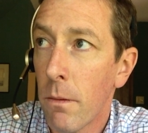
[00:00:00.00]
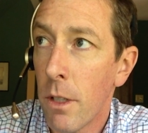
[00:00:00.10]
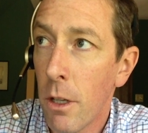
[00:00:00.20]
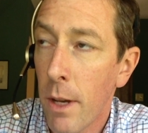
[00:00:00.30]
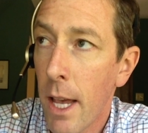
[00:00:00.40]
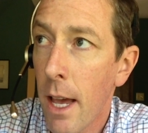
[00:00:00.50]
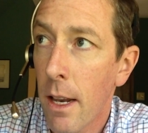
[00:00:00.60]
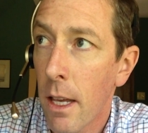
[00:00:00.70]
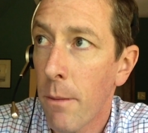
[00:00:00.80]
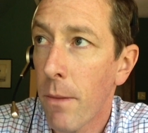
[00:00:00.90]

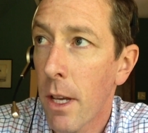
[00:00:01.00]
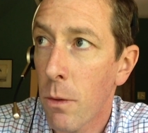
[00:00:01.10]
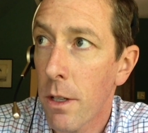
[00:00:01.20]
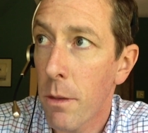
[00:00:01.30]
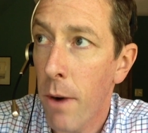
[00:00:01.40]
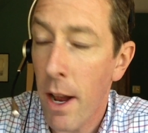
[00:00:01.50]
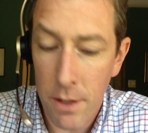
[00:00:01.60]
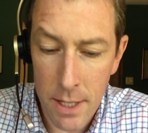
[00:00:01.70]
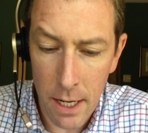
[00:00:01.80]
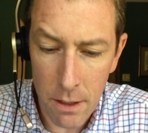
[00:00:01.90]
DOE, as well as the
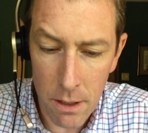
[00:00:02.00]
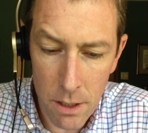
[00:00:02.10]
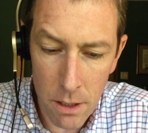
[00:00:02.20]
private sector,